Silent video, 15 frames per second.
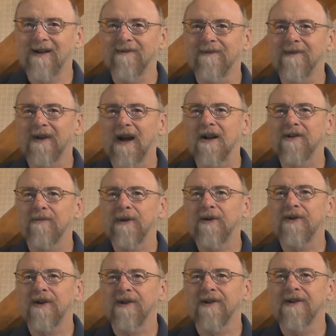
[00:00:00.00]

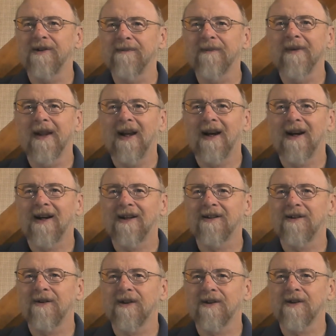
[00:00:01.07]
contributions
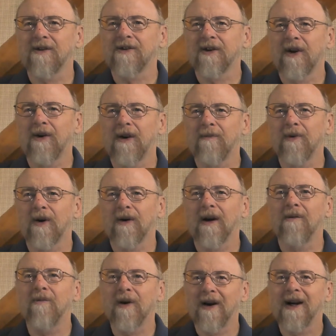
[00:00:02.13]
to the Social Security program,
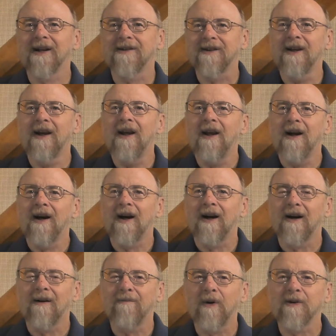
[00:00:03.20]
whereas
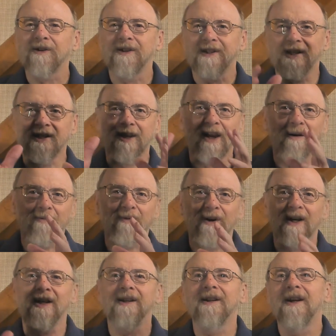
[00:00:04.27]
persons at the upper
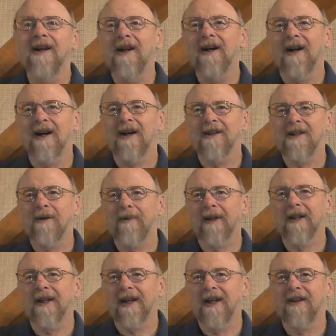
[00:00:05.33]
end
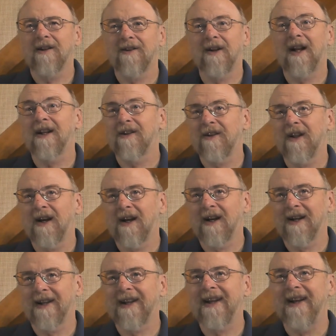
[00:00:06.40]
typically do not
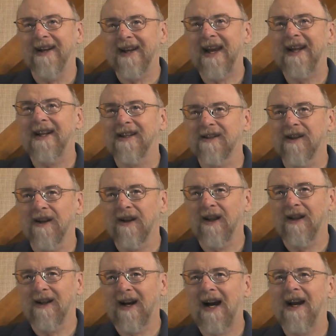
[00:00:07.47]
get as
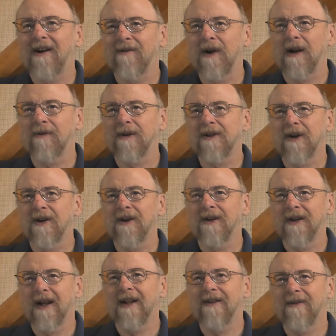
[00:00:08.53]
high a rate of return,
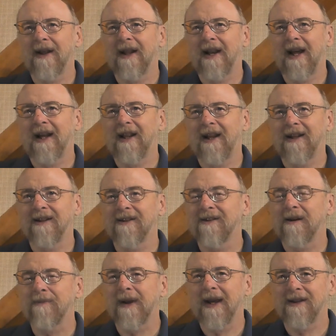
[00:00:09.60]
and in
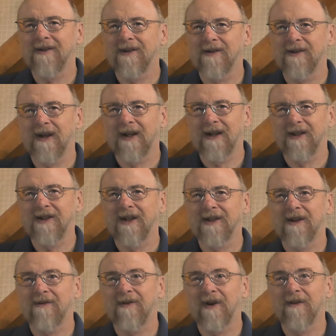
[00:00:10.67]
some cases,
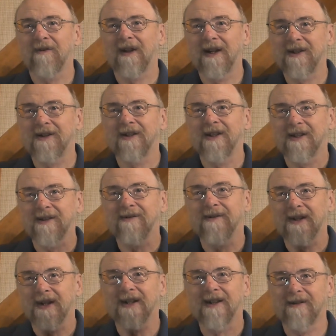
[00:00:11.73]
adjusted for inflation, it's
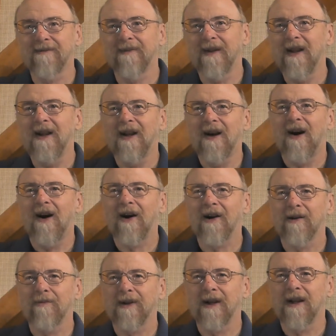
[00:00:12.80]

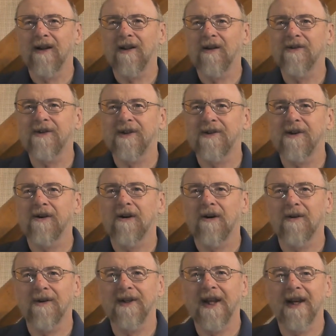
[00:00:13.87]
arguably close to zero
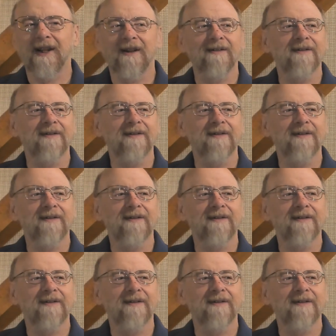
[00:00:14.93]
or negative.